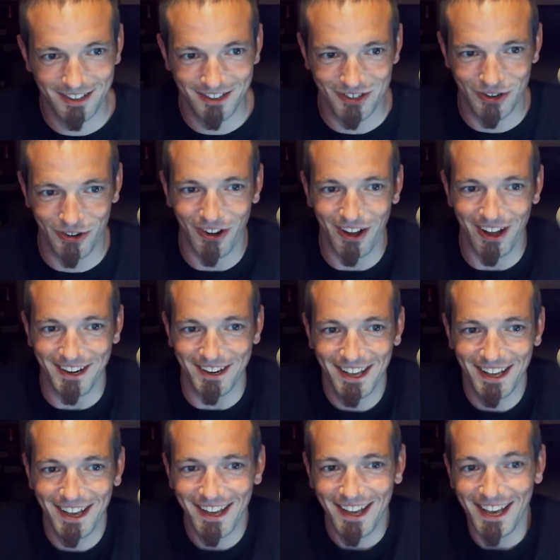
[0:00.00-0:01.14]
drawn
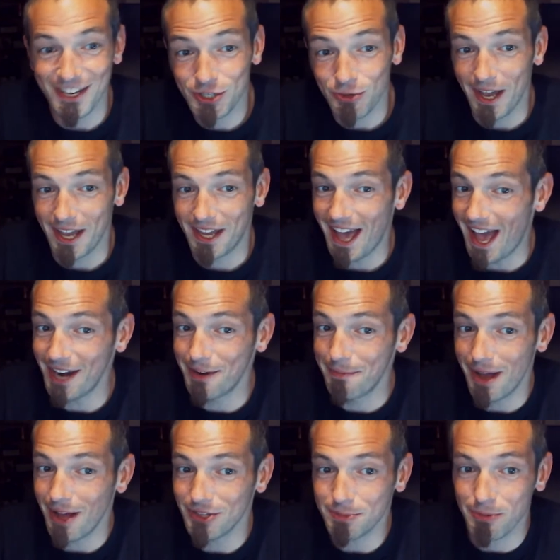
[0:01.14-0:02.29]
into a
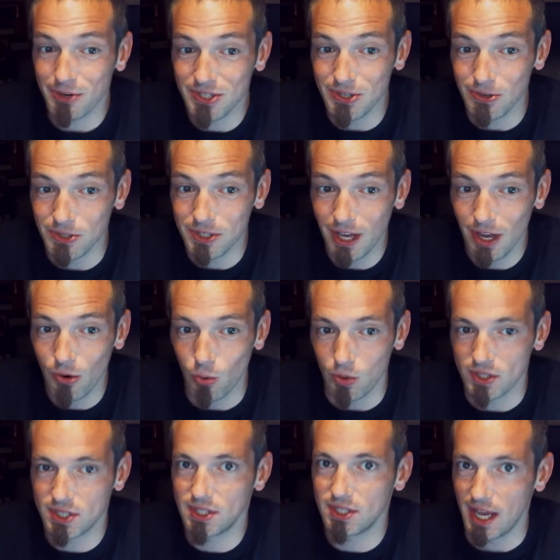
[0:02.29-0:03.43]
cat-and-mouse pursuit with
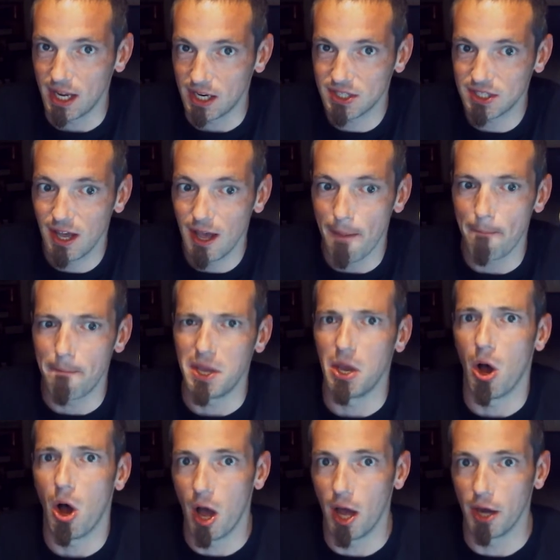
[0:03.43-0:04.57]
stakes
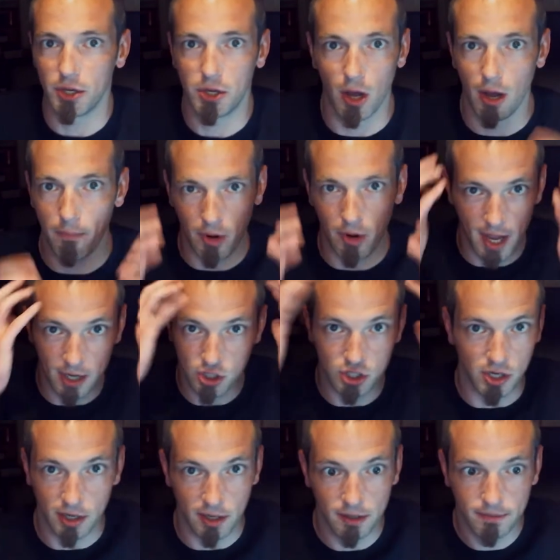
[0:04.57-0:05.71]
beyond
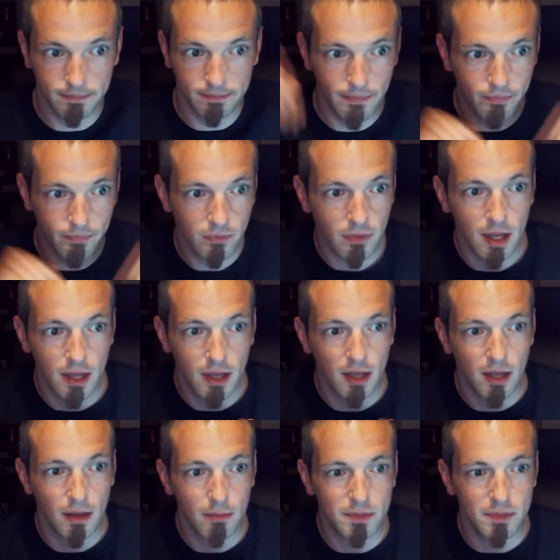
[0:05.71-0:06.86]
comprehension.
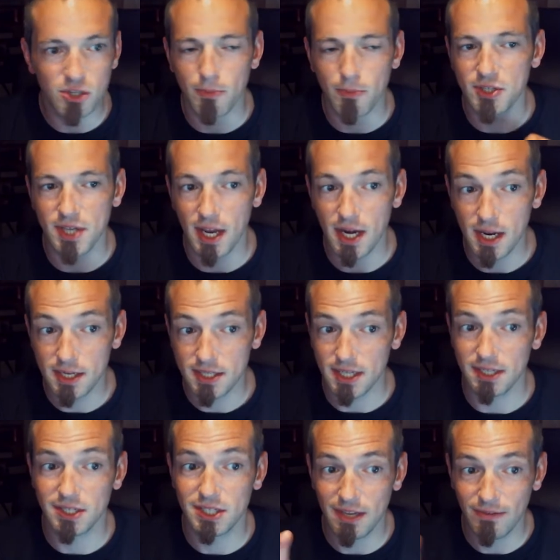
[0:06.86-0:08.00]
Mr. Mercedes
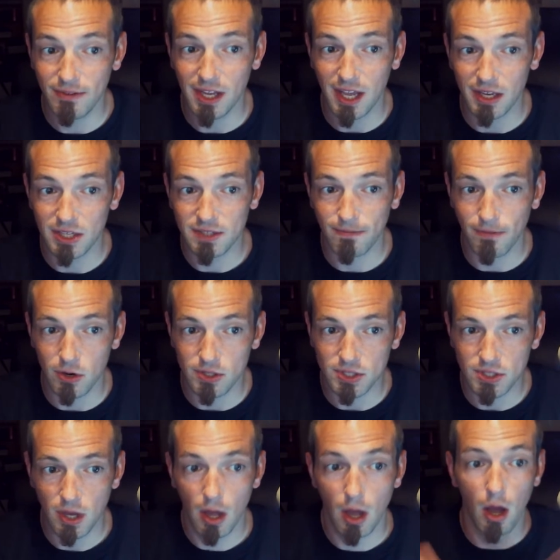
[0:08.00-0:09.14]
is Stephen King's
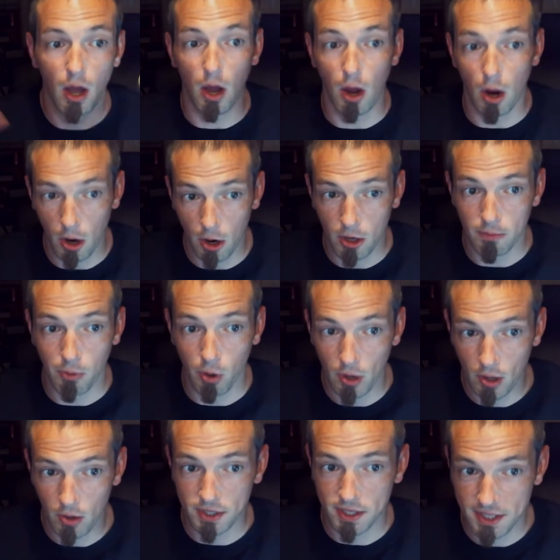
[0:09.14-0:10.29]
first
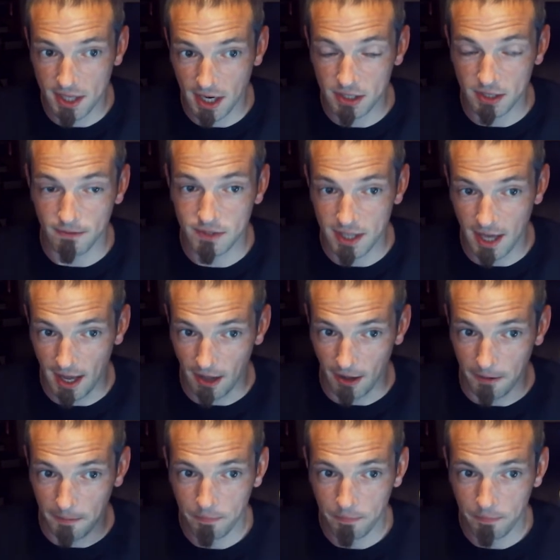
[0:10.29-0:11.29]
hard-boiled detective tale.